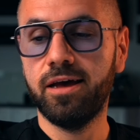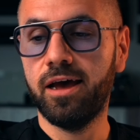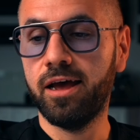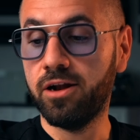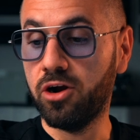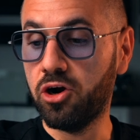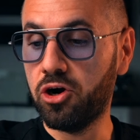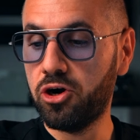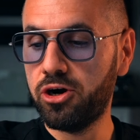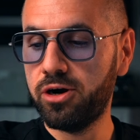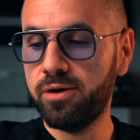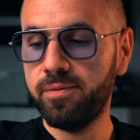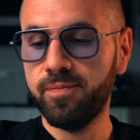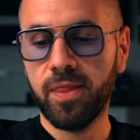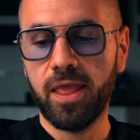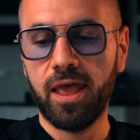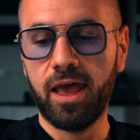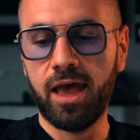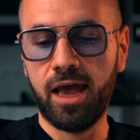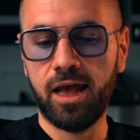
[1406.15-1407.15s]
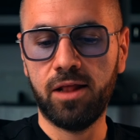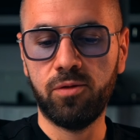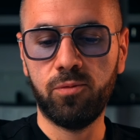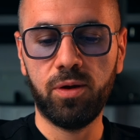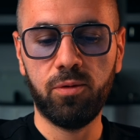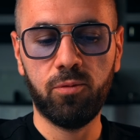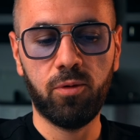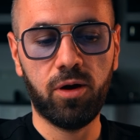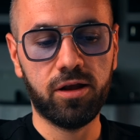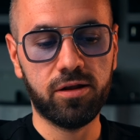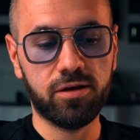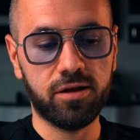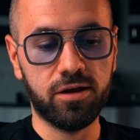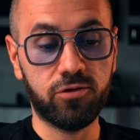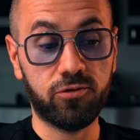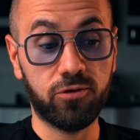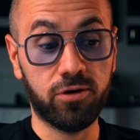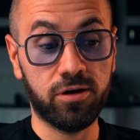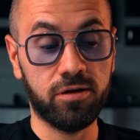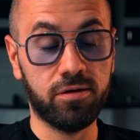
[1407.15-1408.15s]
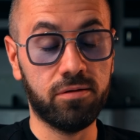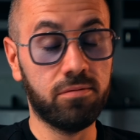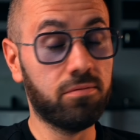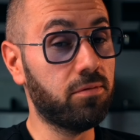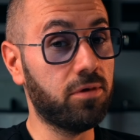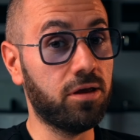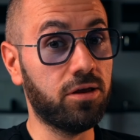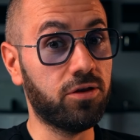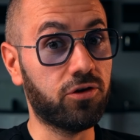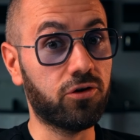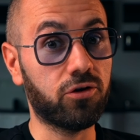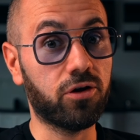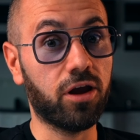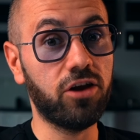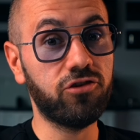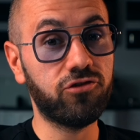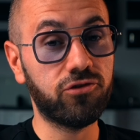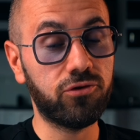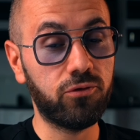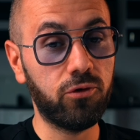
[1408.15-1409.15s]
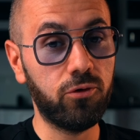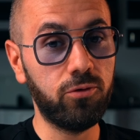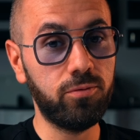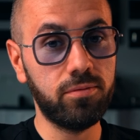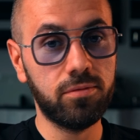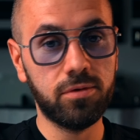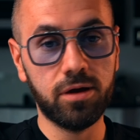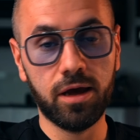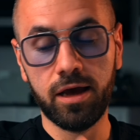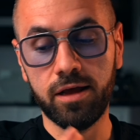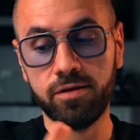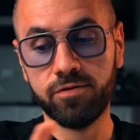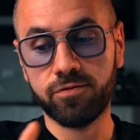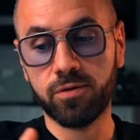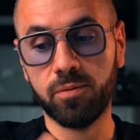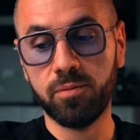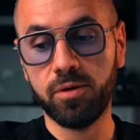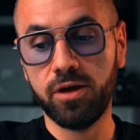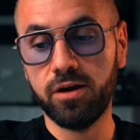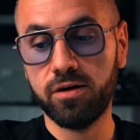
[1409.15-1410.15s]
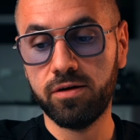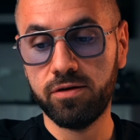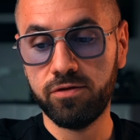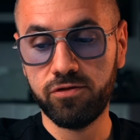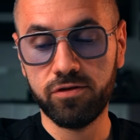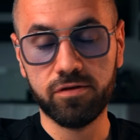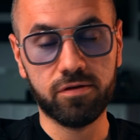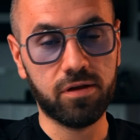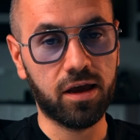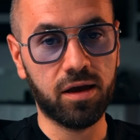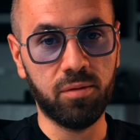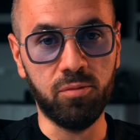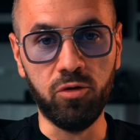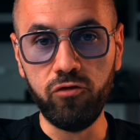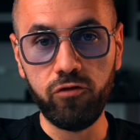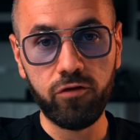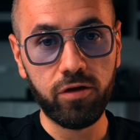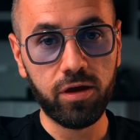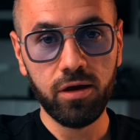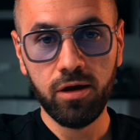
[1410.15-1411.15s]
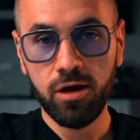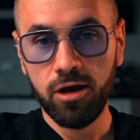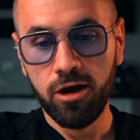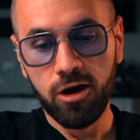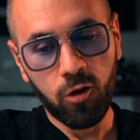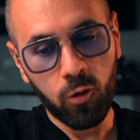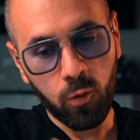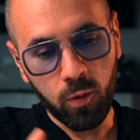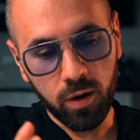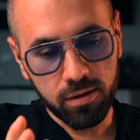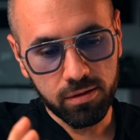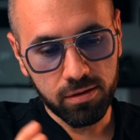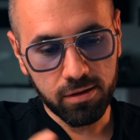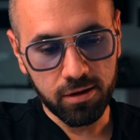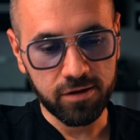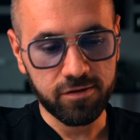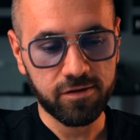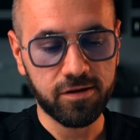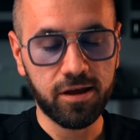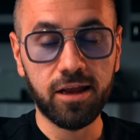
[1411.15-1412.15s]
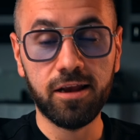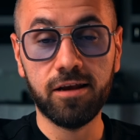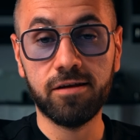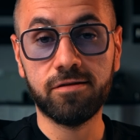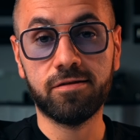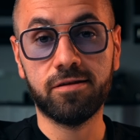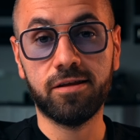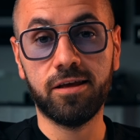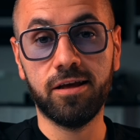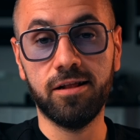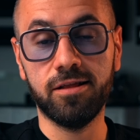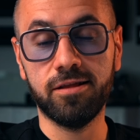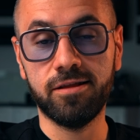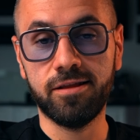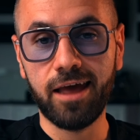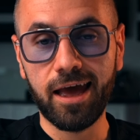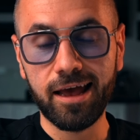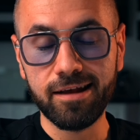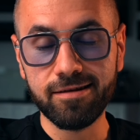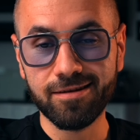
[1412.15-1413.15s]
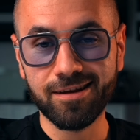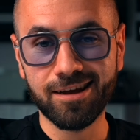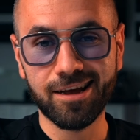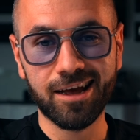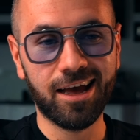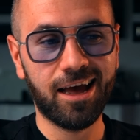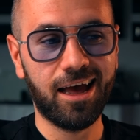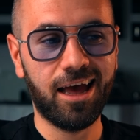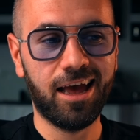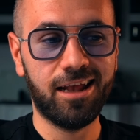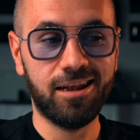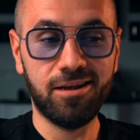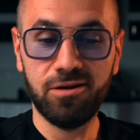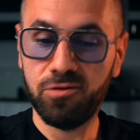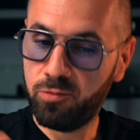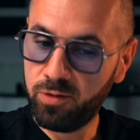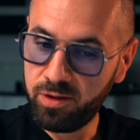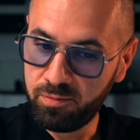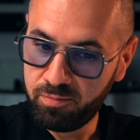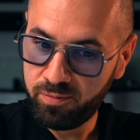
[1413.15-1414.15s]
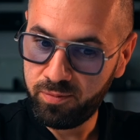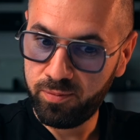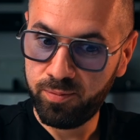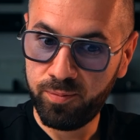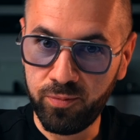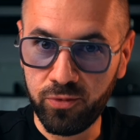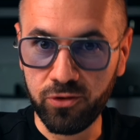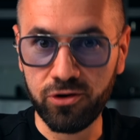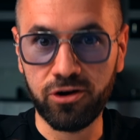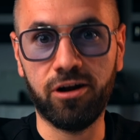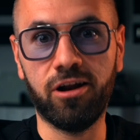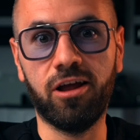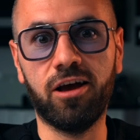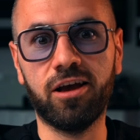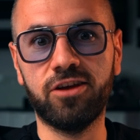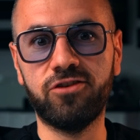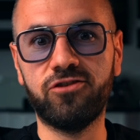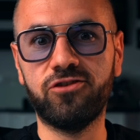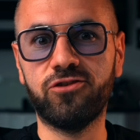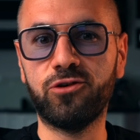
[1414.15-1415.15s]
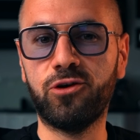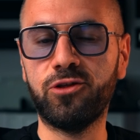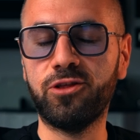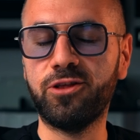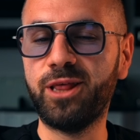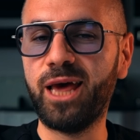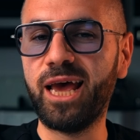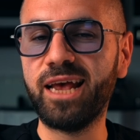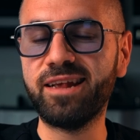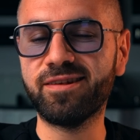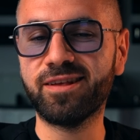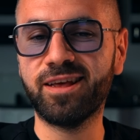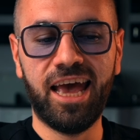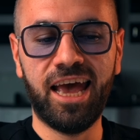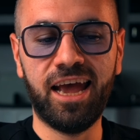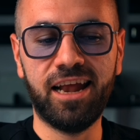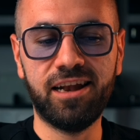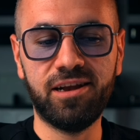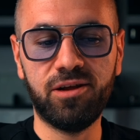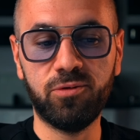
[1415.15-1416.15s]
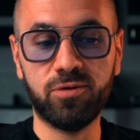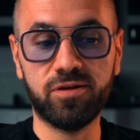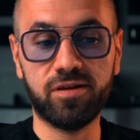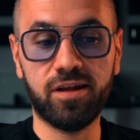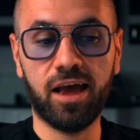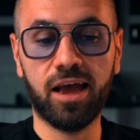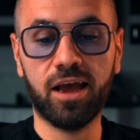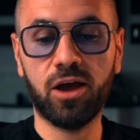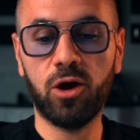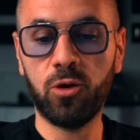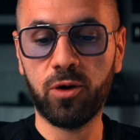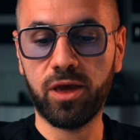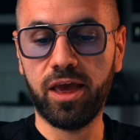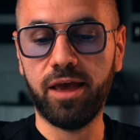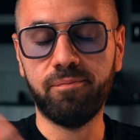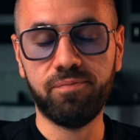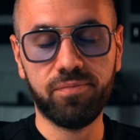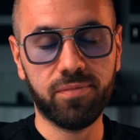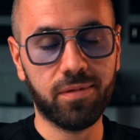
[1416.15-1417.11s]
and her and we went into an interrogation room and from here it's just like a movie with a stainless steel desk uh, and we put our luggages on the desk and he was like okay